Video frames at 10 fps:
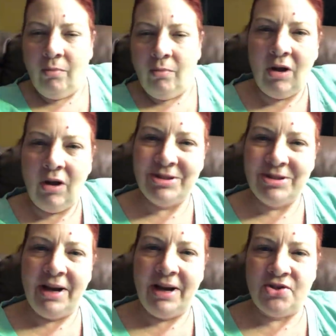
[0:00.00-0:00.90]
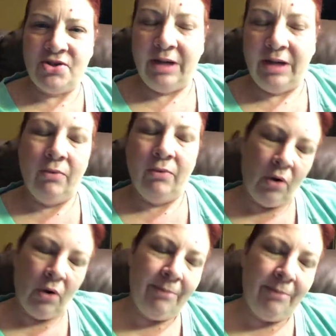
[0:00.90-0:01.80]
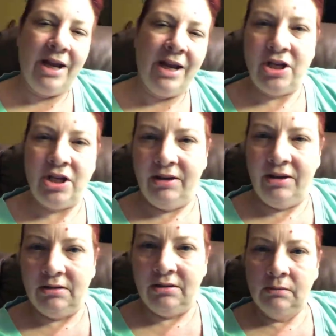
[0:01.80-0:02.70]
Welcome to my stream. We're on my channel now.